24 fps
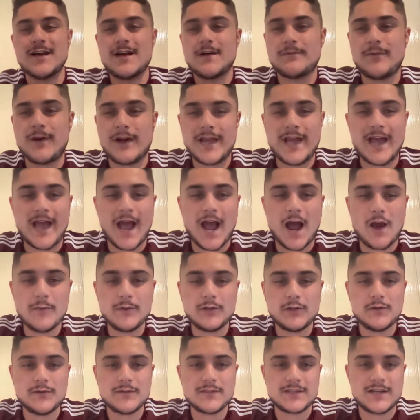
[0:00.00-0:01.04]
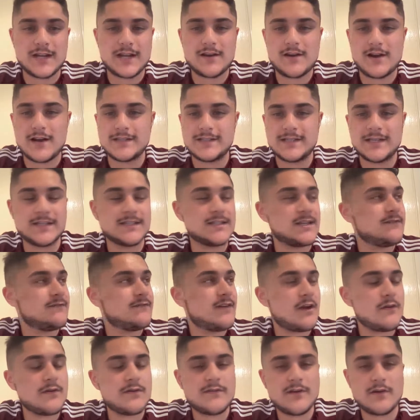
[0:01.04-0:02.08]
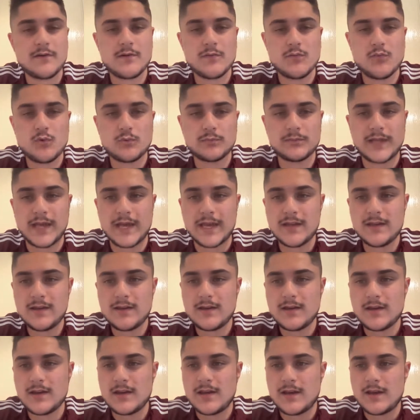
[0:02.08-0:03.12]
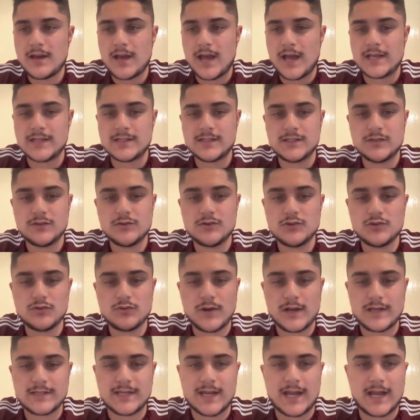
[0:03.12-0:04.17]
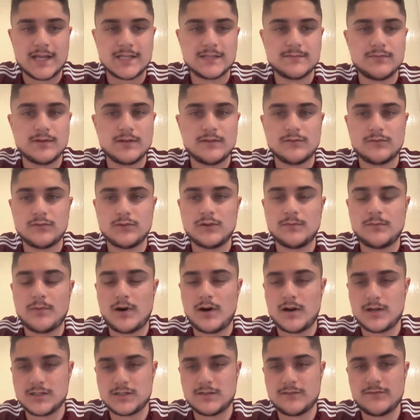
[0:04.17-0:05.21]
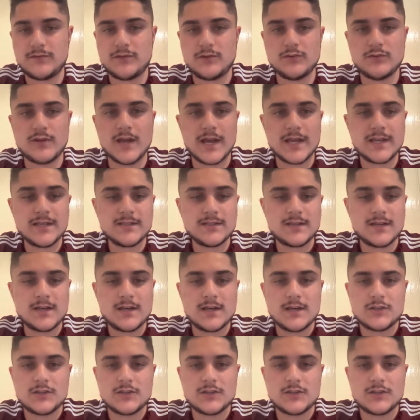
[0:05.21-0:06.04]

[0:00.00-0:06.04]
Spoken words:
But yeah, how are we doing today, guys? It is a very, very warm day, as usual, as it has been for the past few days.